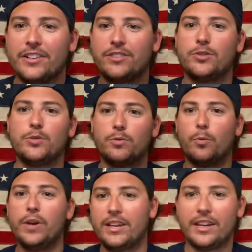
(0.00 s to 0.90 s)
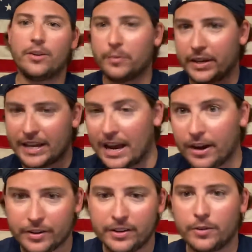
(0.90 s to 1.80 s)
to week in and week
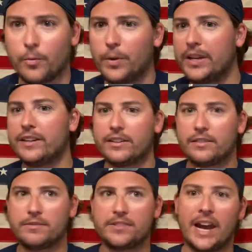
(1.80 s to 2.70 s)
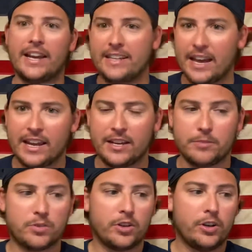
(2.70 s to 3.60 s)
out win tight games